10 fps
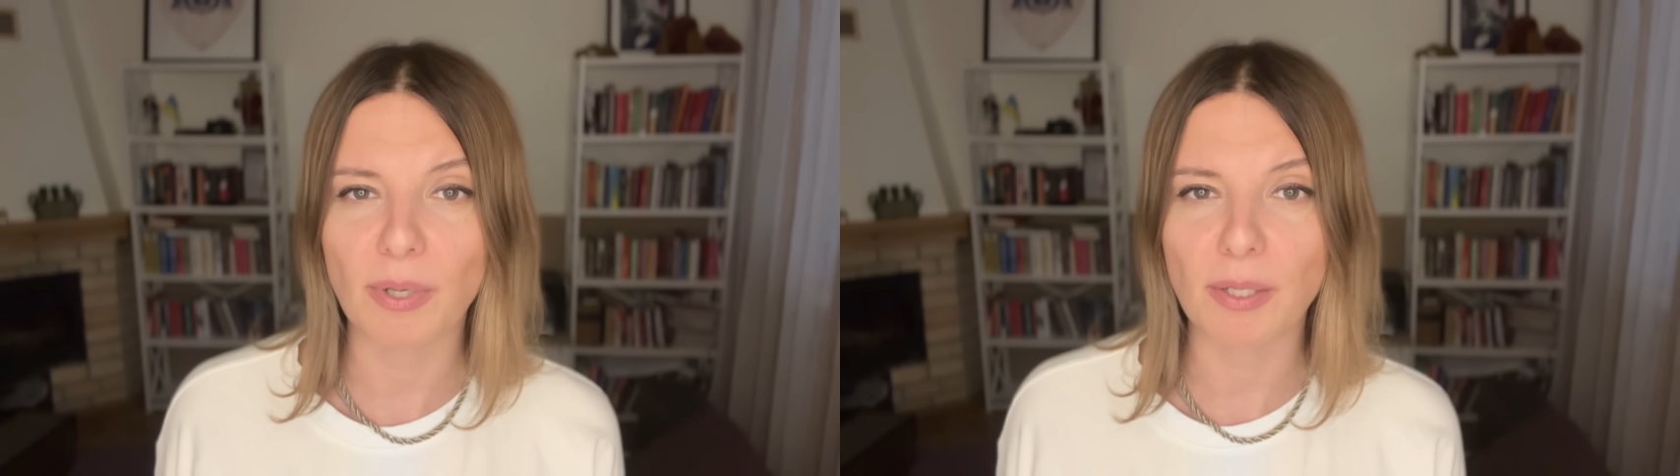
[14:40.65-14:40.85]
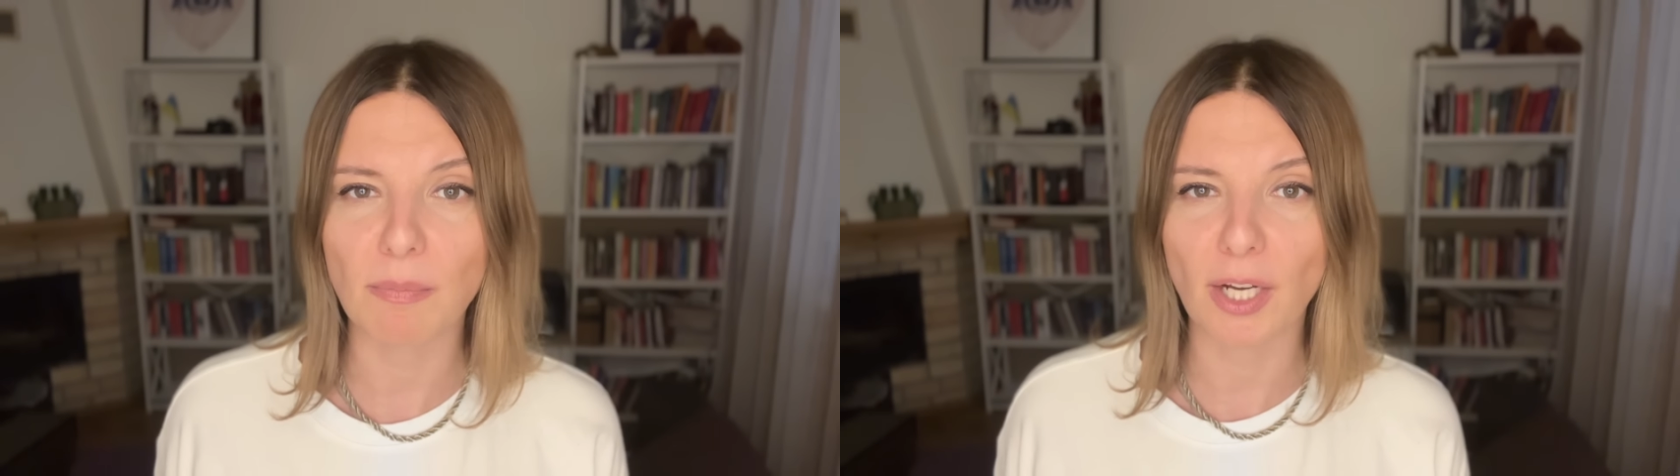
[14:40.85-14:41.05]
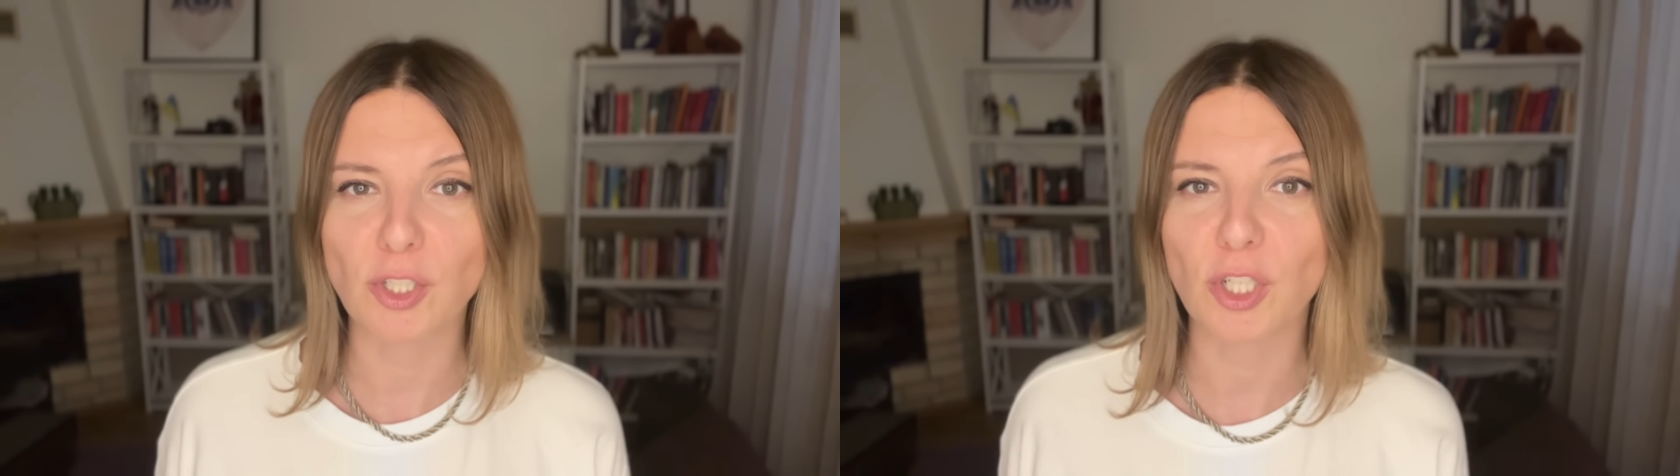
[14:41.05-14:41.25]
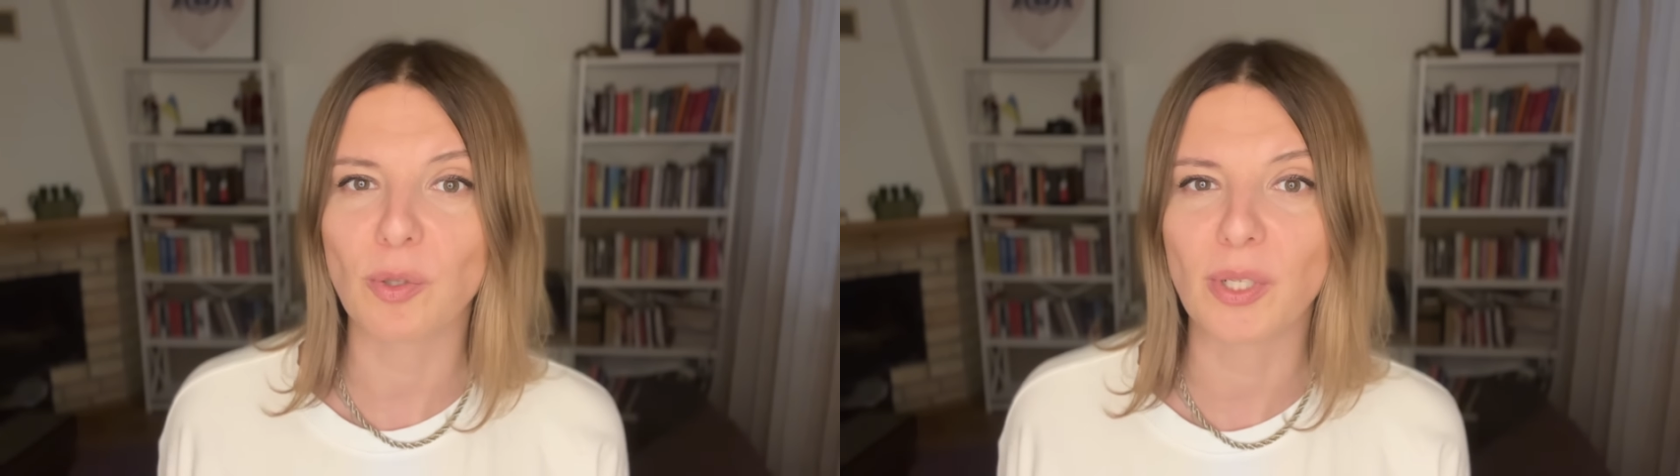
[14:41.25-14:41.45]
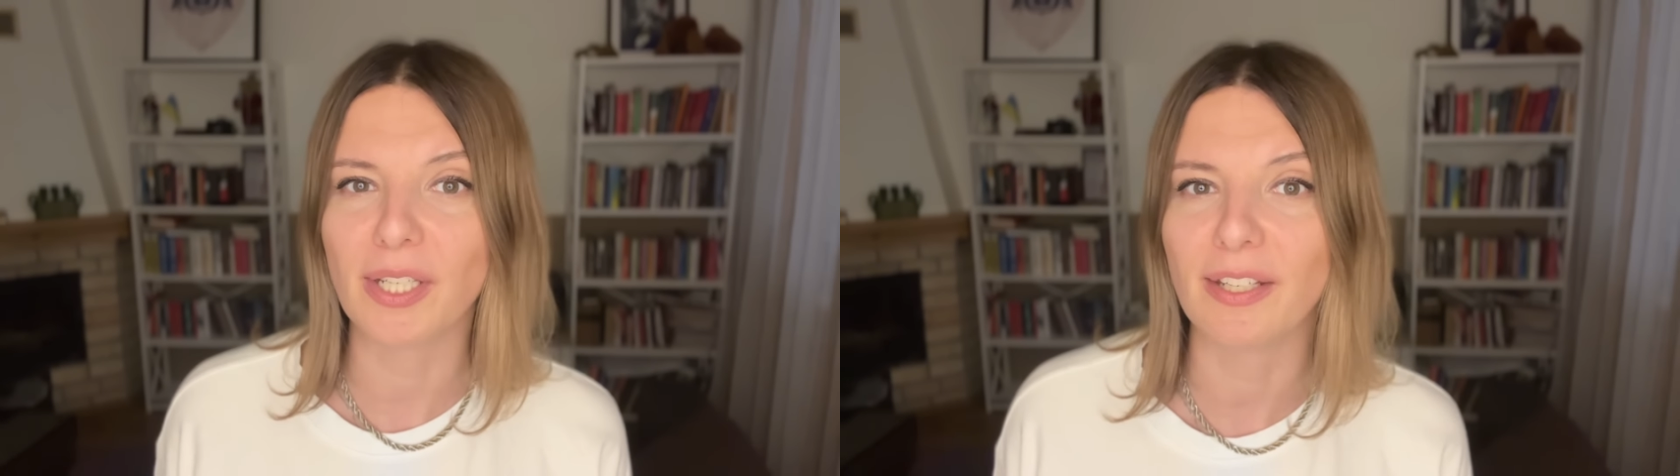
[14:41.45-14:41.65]
but my
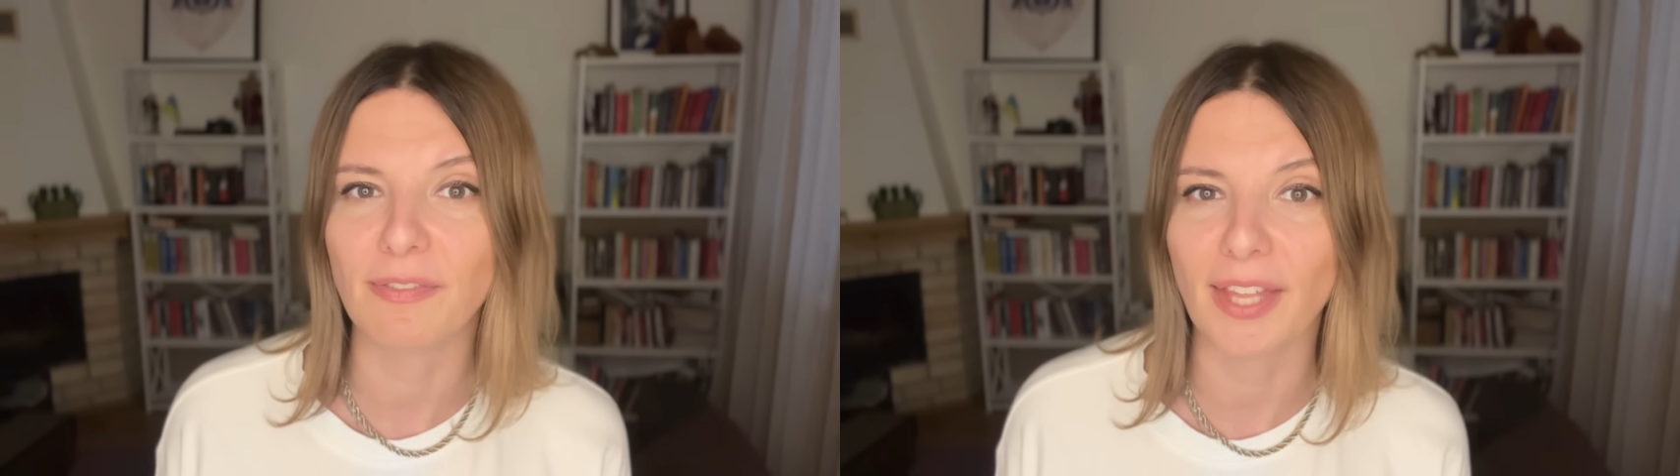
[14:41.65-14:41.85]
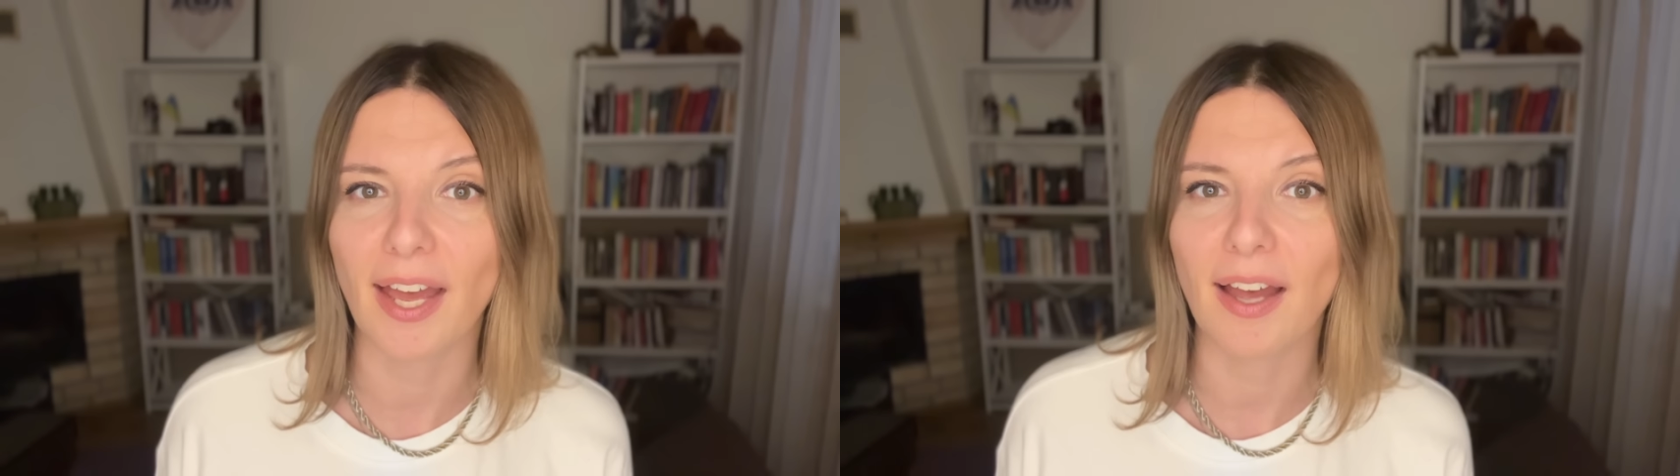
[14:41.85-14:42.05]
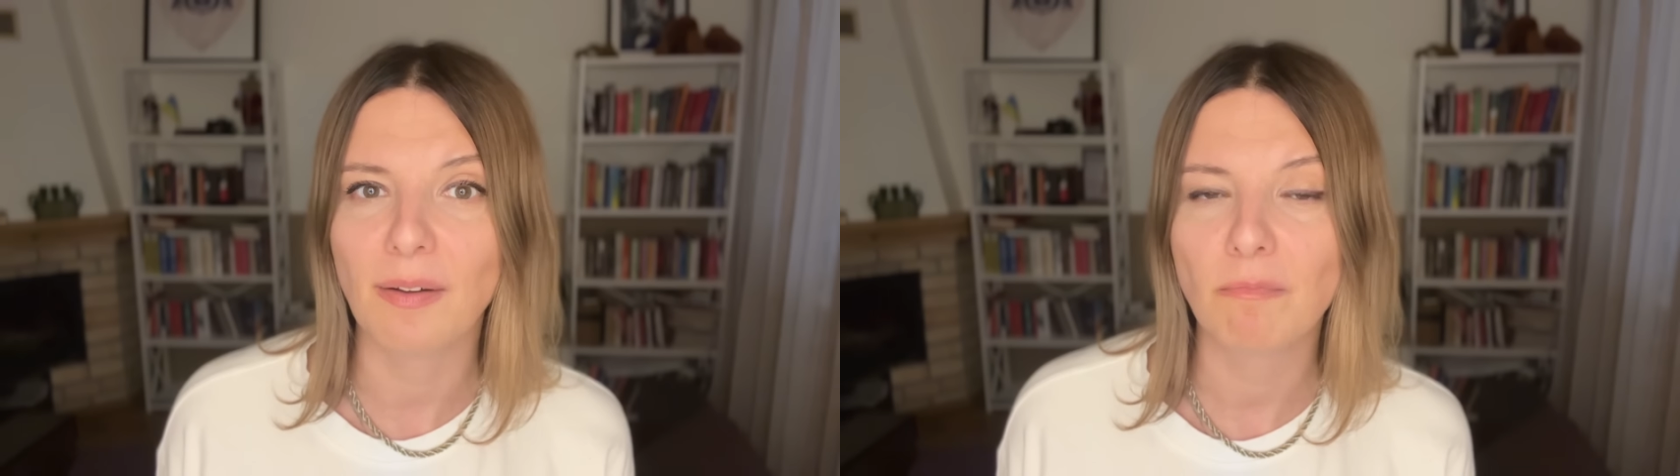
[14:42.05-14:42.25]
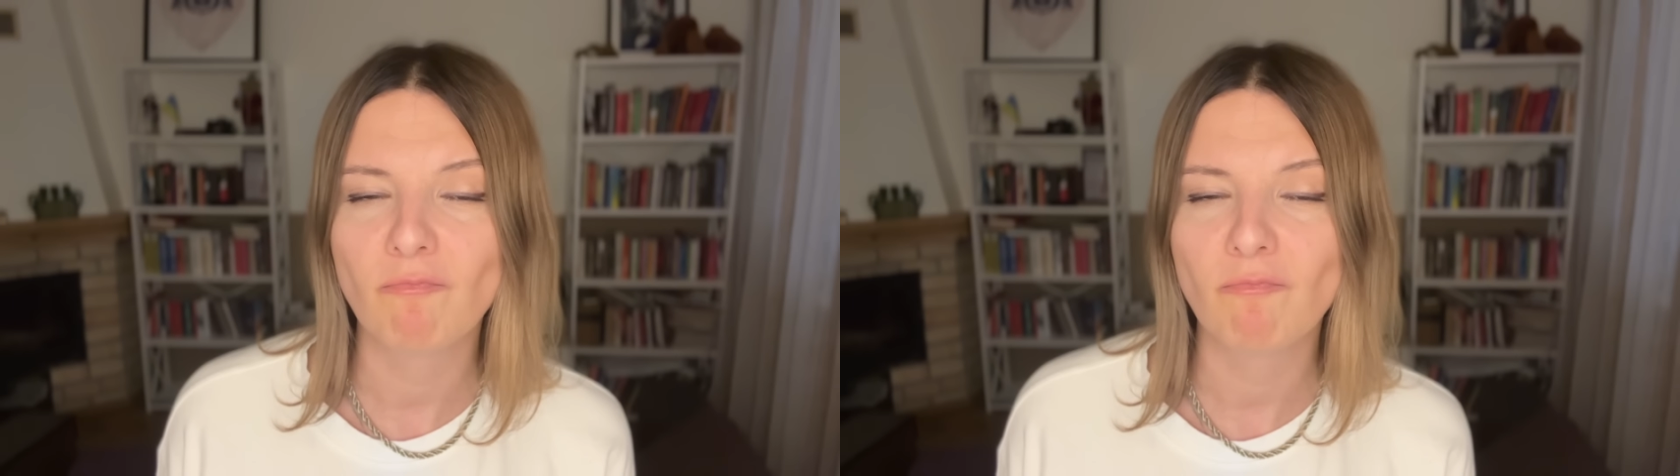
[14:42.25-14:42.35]
children live there.